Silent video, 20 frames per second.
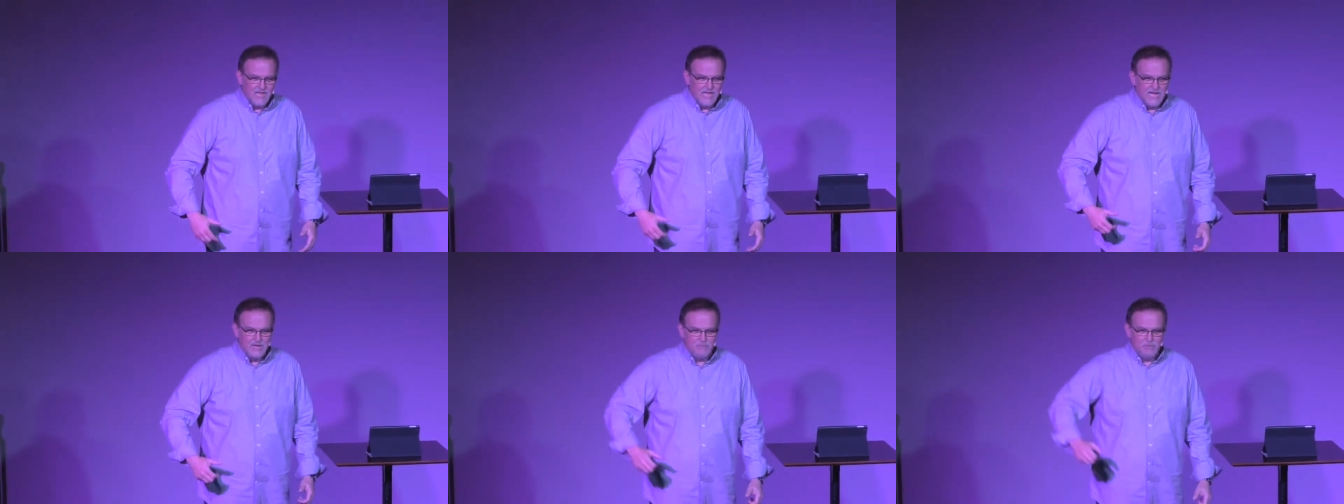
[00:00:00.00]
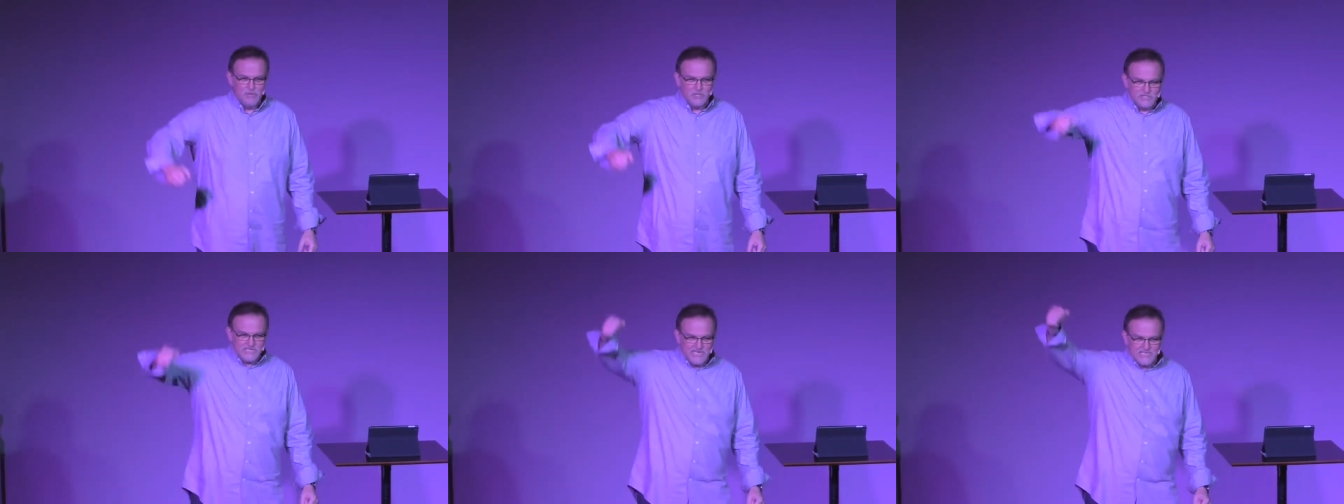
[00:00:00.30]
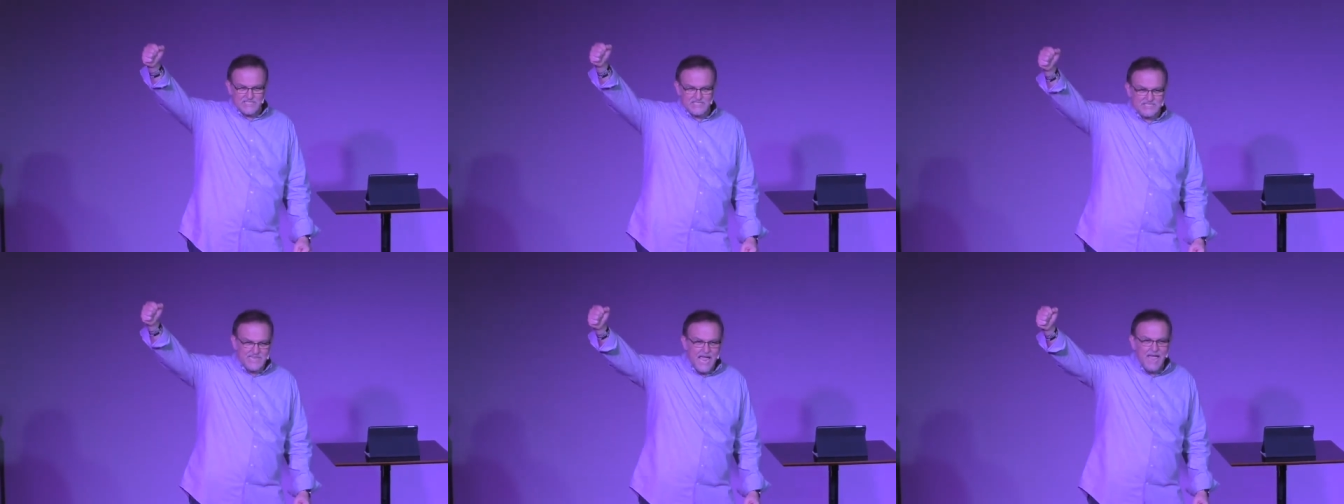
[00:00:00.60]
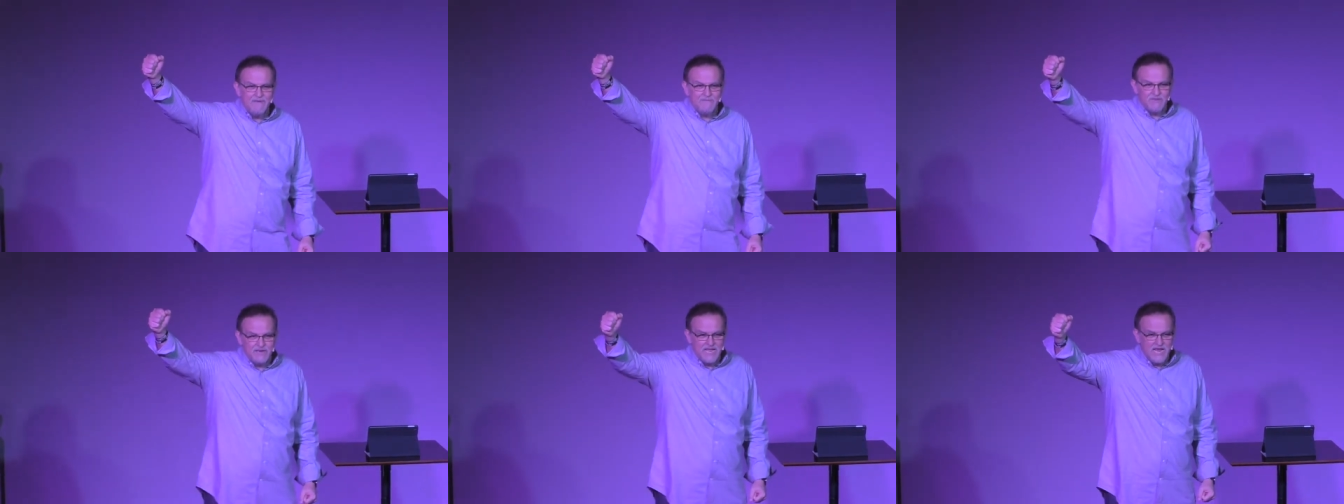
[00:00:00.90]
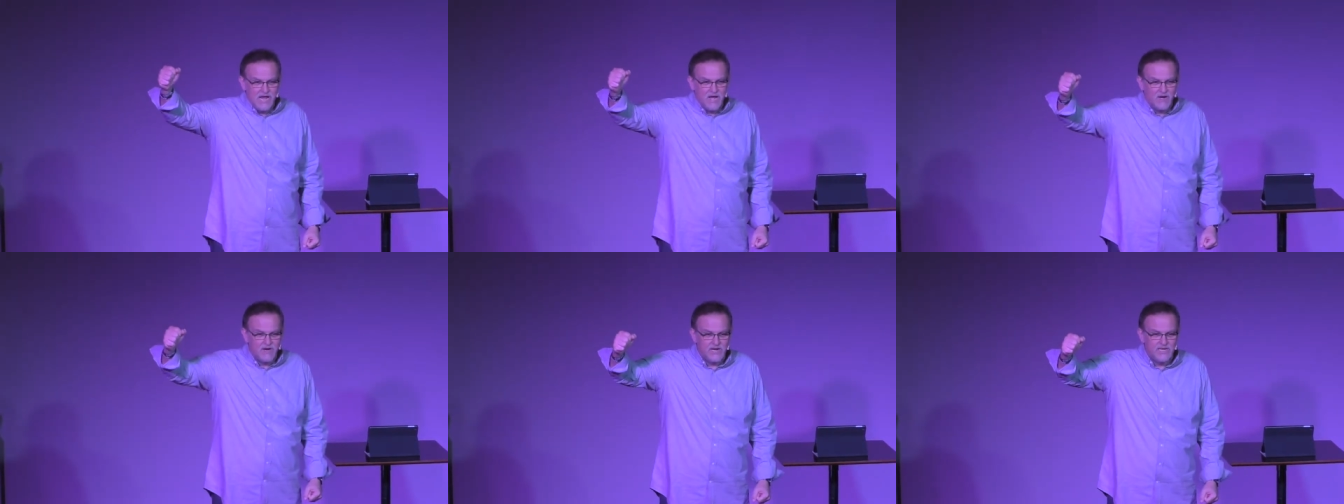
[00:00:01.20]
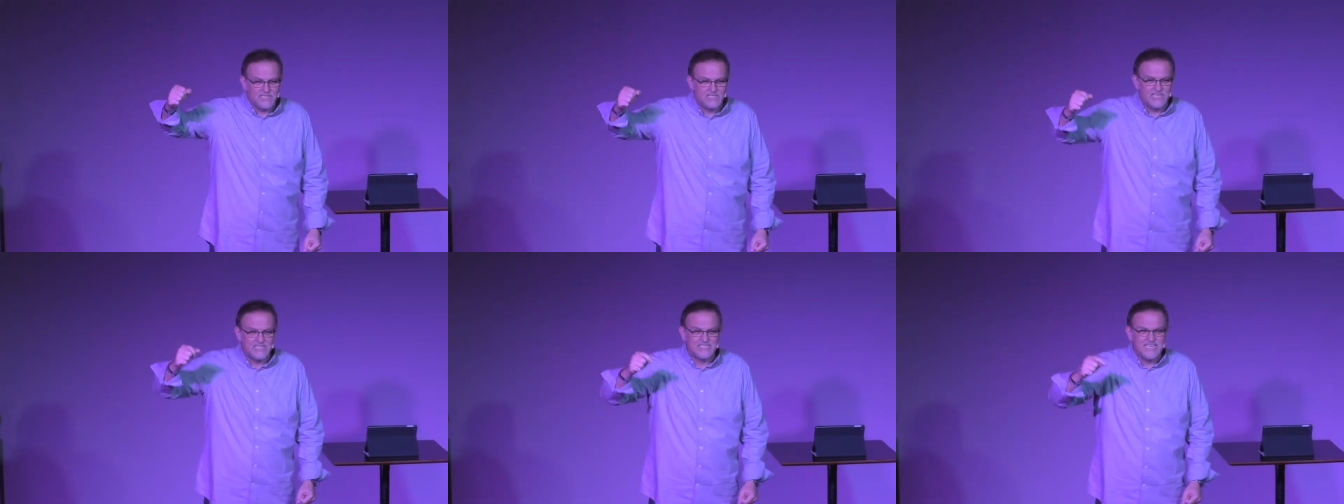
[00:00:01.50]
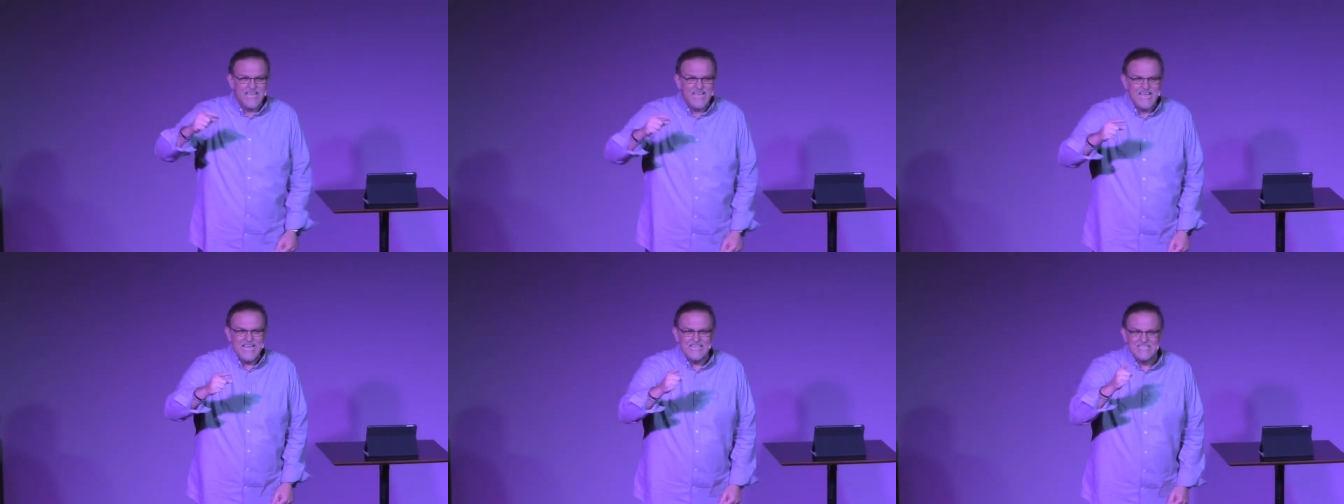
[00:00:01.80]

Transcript: and he puts that staff in the air and he says,